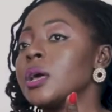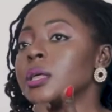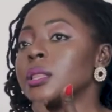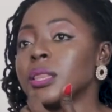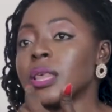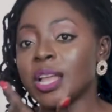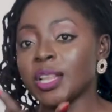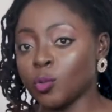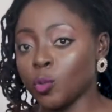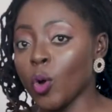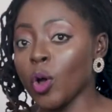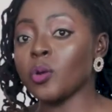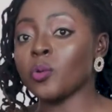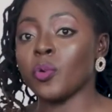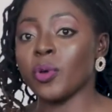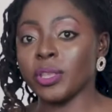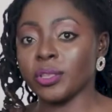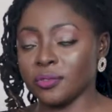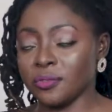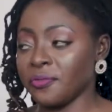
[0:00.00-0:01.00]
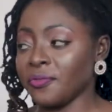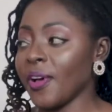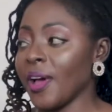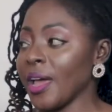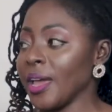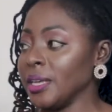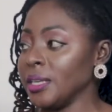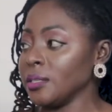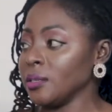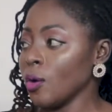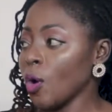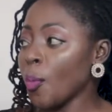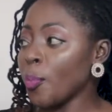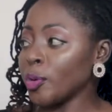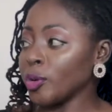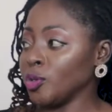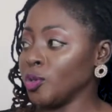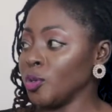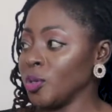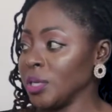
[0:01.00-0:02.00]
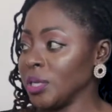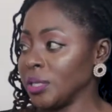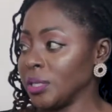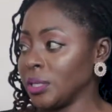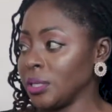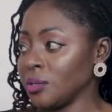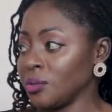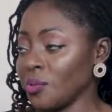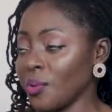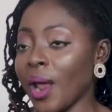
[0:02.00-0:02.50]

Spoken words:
That's one way to find opportunities,